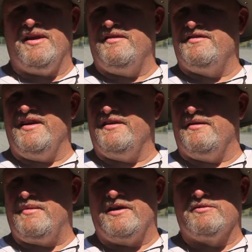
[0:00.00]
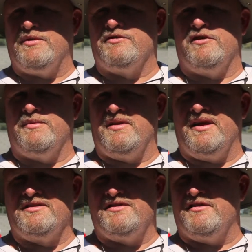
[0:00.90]
played in the state basketball tournament
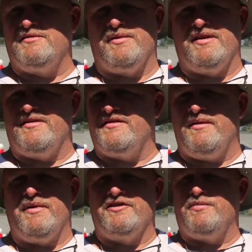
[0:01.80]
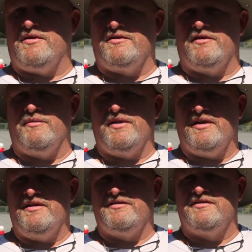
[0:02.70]
last year. He played in the state baseball tournament.
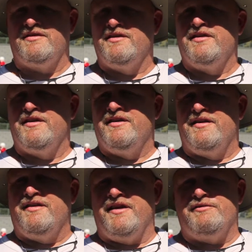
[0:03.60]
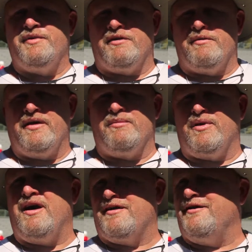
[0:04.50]
He's been around the
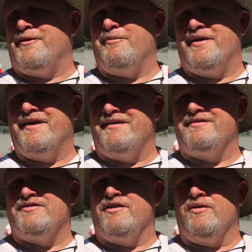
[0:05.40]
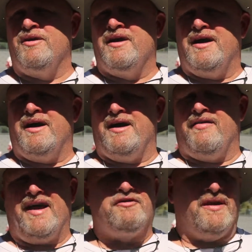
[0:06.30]
block a little bit. And so
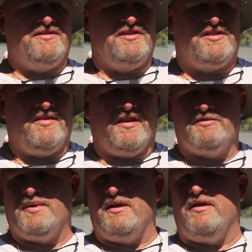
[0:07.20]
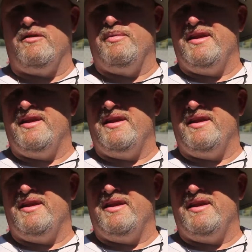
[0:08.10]
that transition, I think, has been a little